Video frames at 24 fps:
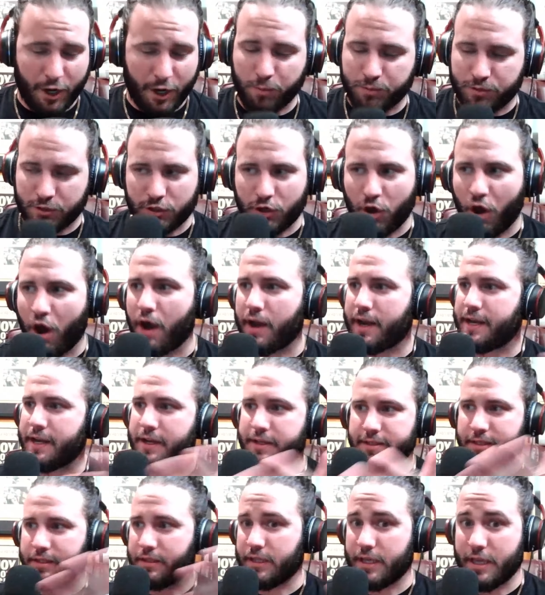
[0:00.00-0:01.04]
I hope to God he
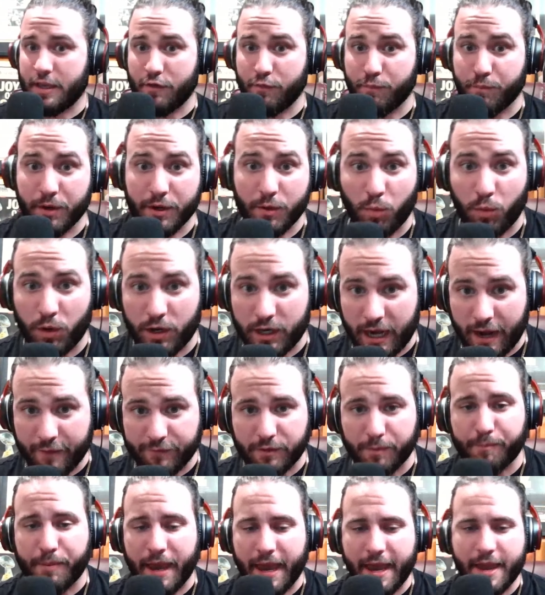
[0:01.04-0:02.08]
doesn't leave, but we're going to have to